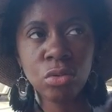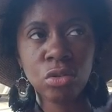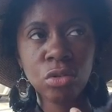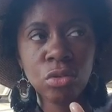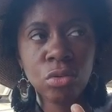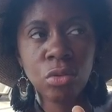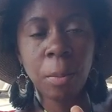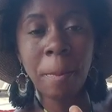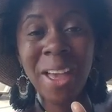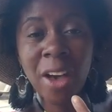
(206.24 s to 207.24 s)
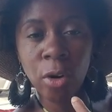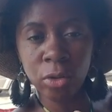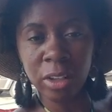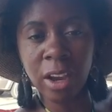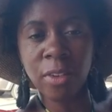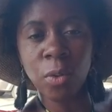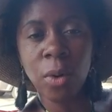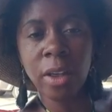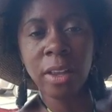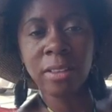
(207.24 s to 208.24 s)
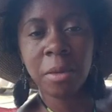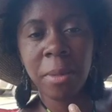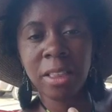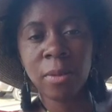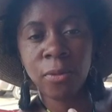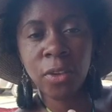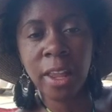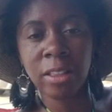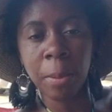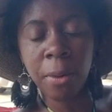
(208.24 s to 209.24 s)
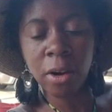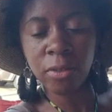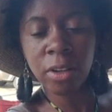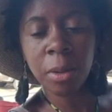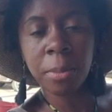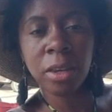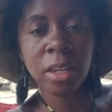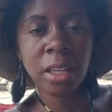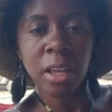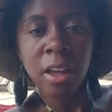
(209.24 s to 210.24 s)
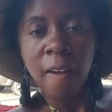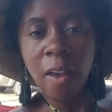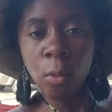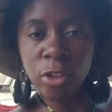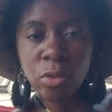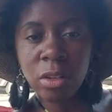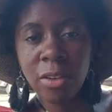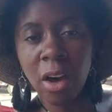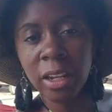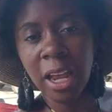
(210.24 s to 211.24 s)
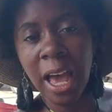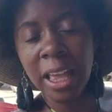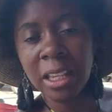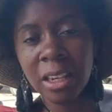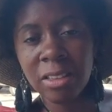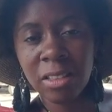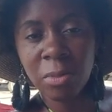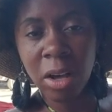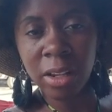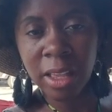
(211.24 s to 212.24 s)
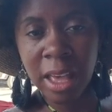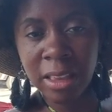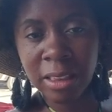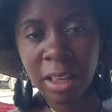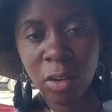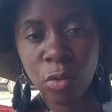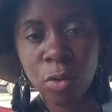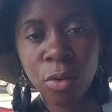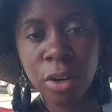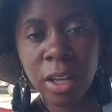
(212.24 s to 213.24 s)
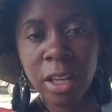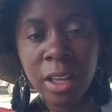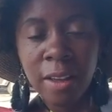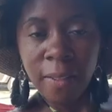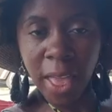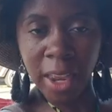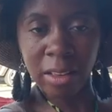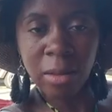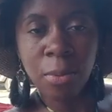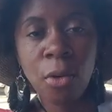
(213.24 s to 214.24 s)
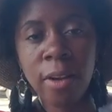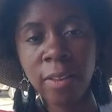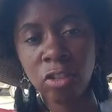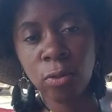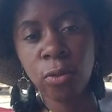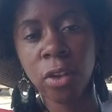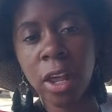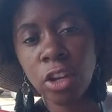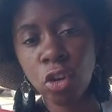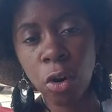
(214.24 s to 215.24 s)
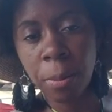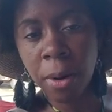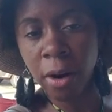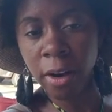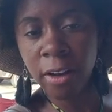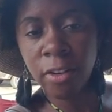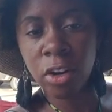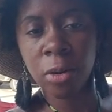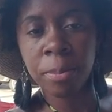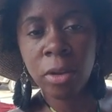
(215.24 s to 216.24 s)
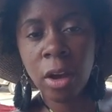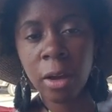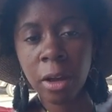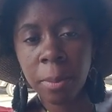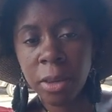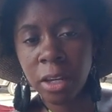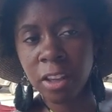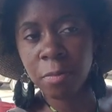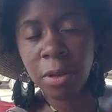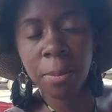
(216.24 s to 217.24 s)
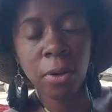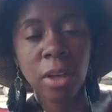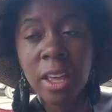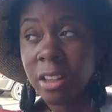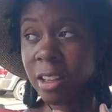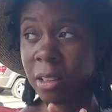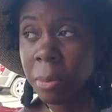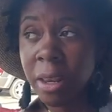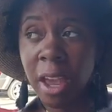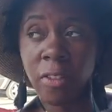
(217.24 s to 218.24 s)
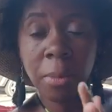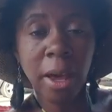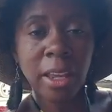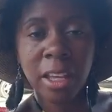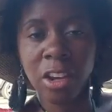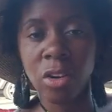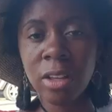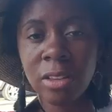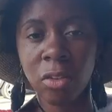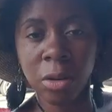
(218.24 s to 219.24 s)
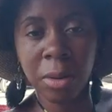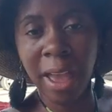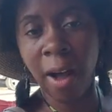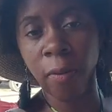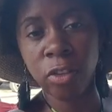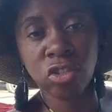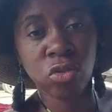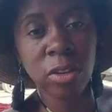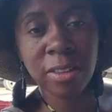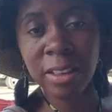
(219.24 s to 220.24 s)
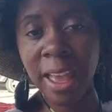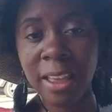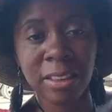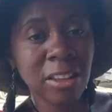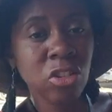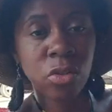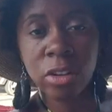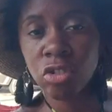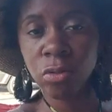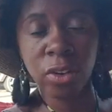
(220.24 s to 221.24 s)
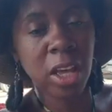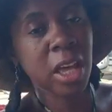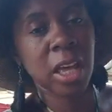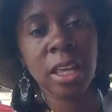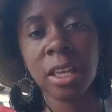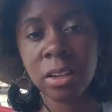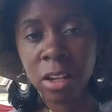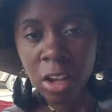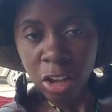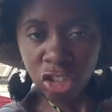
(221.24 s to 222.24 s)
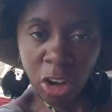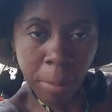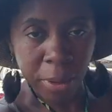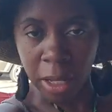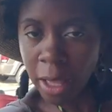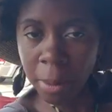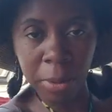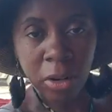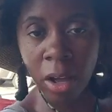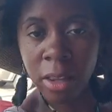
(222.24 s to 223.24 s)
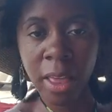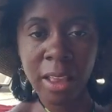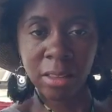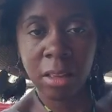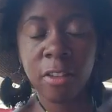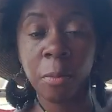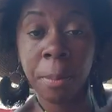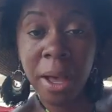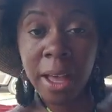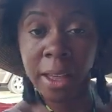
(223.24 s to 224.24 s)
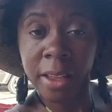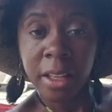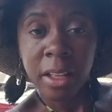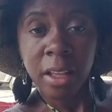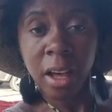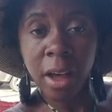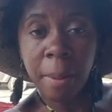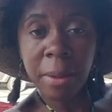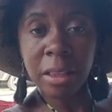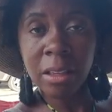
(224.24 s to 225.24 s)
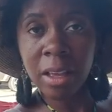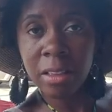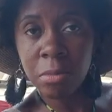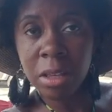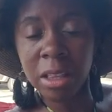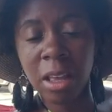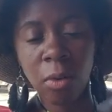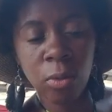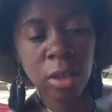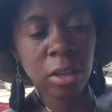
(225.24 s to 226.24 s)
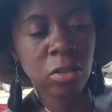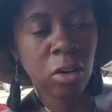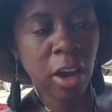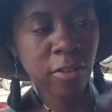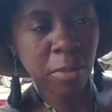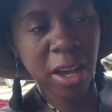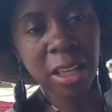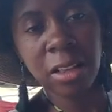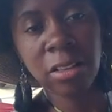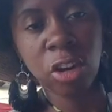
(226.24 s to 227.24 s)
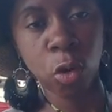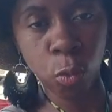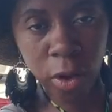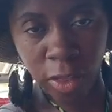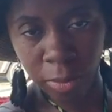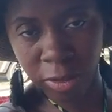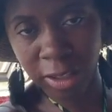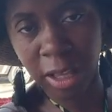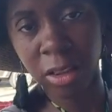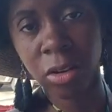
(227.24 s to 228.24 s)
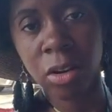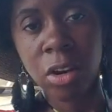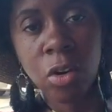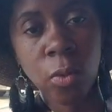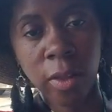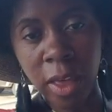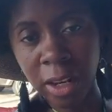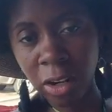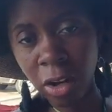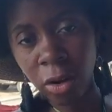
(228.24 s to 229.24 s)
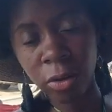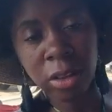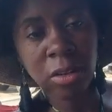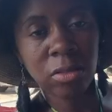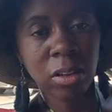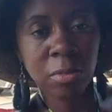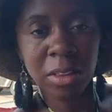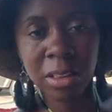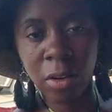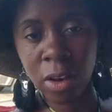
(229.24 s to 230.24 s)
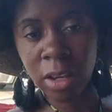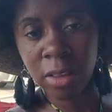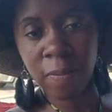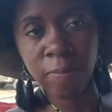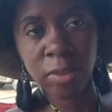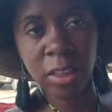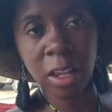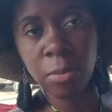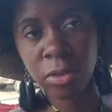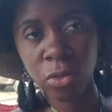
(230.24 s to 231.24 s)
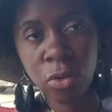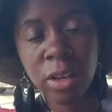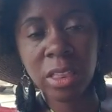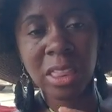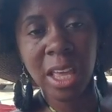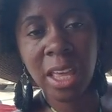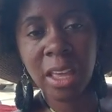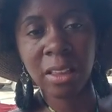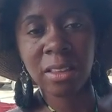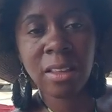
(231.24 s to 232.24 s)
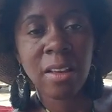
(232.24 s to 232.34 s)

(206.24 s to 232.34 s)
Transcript: to meld everyone and to make them feel like they're part of a community. And when you live on an island as small as St. Croix, that is important, that you feel like you're a part of a community of people. Doesn't mean everybody here is going to be out in the streets dancing during Juve and jumping up and all of that stuff, but it does mean that we, you know, everybody gets on a rhythm together where they know that there's going to be certain celebratory things